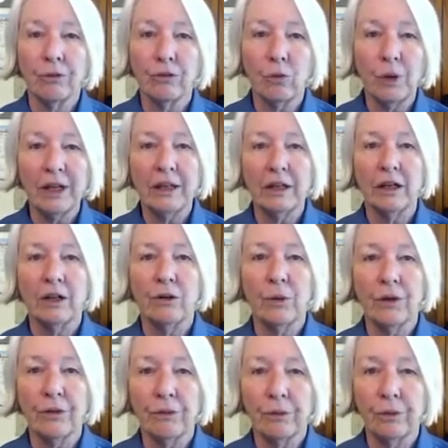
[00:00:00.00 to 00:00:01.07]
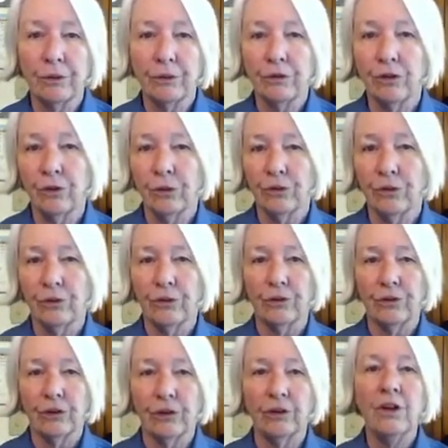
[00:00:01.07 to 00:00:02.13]
sweetened with fruit
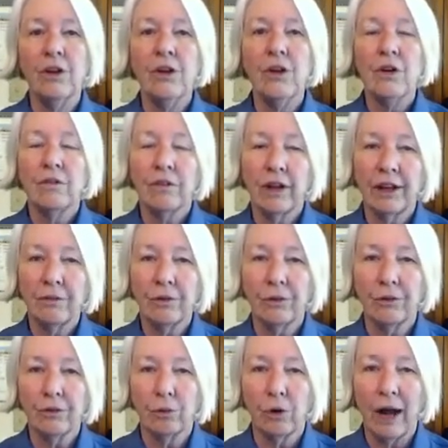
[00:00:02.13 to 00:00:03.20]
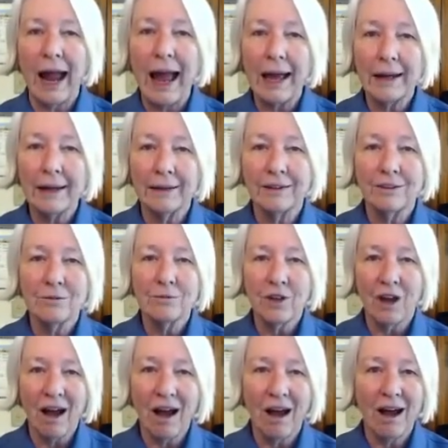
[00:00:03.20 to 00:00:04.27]
juices, and flavors were added
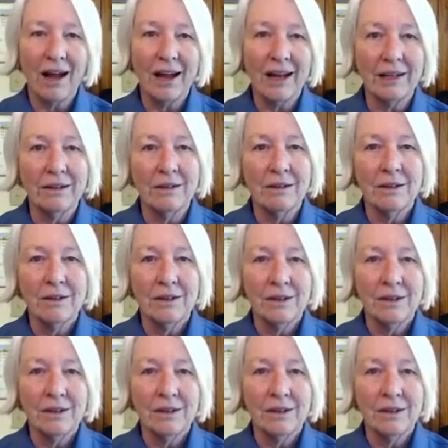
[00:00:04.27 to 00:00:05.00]
to hide